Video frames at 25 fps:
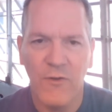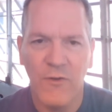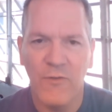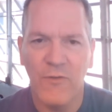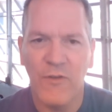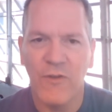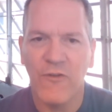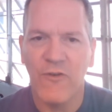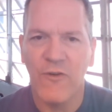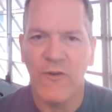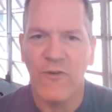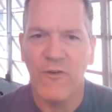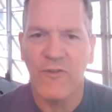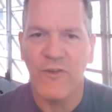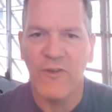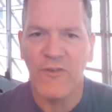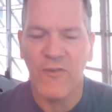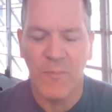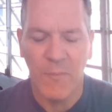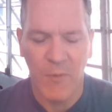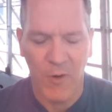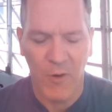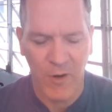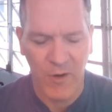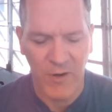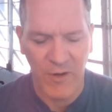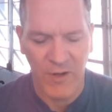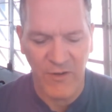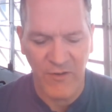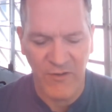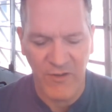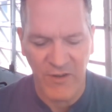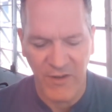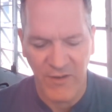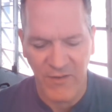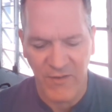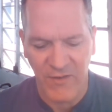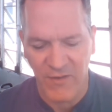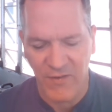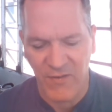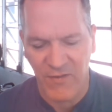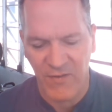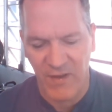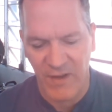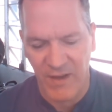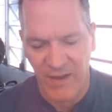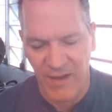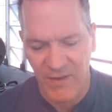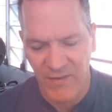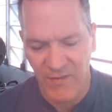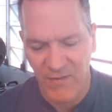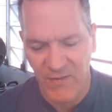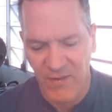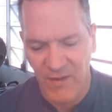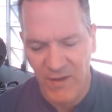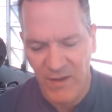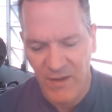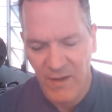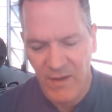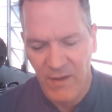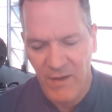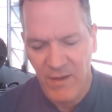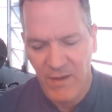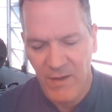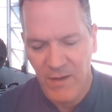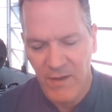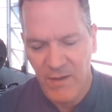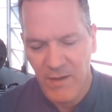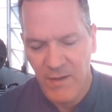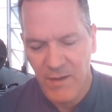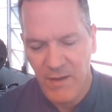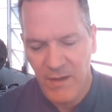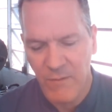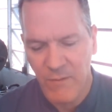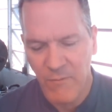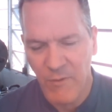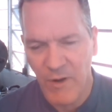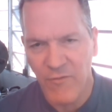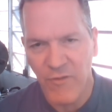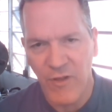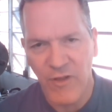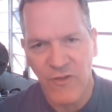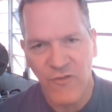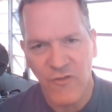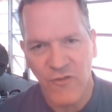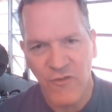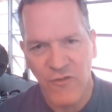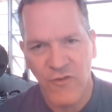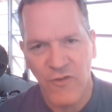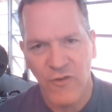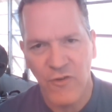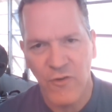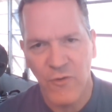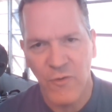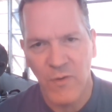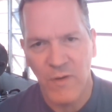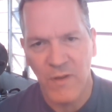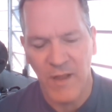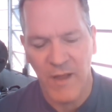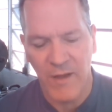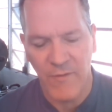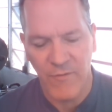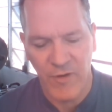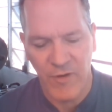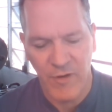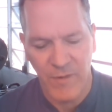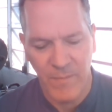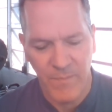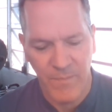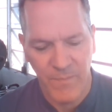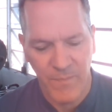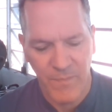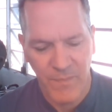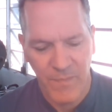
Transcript: the church of Smyrna, Jesus says in Revelation 2:11,